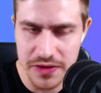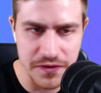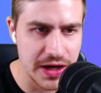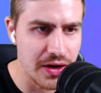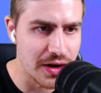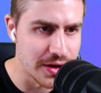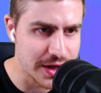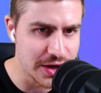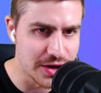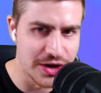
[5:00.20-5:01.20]
and the video are
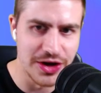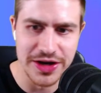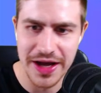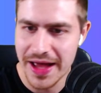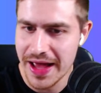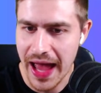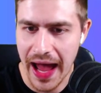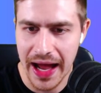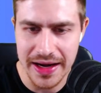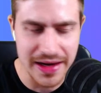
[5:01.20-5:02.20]
looking good.
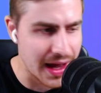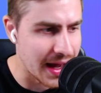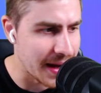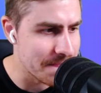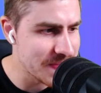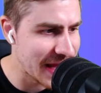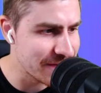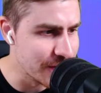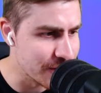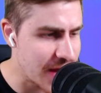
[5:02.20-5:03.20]
And
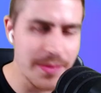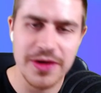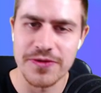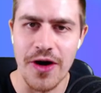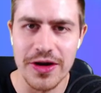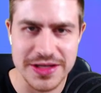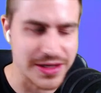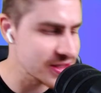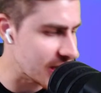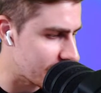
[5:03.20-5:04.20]
if you've come here for
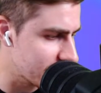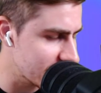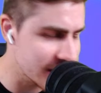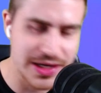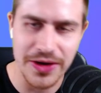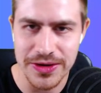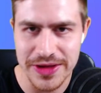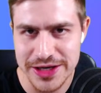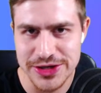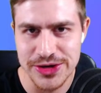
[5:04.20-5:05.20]
answers, I'm here to tell you
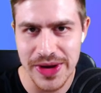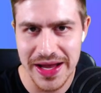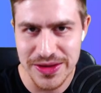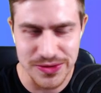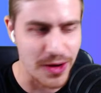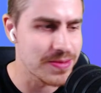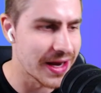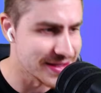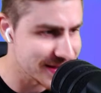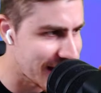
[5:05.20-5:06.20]
that you're in the wrong
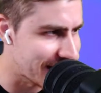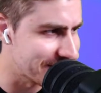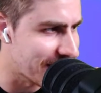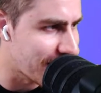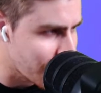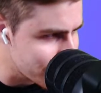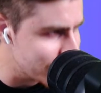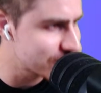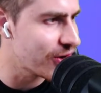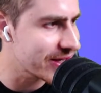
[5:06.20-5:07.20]
place. I'm only
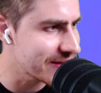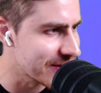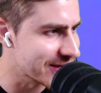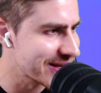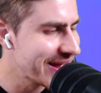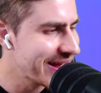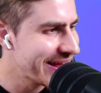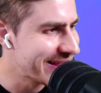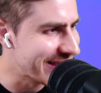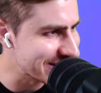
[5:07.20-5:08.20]
joking, but
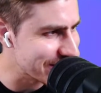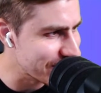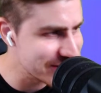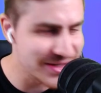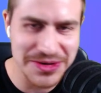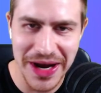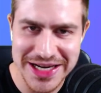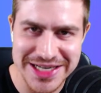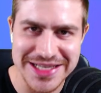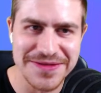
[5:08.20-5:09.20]
there's a lot of
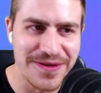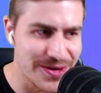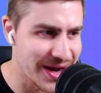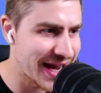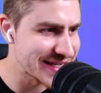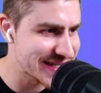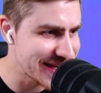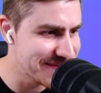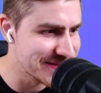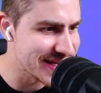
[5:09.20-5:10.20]
situations for your guys'
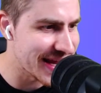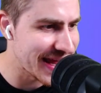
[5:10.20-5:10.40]
teams.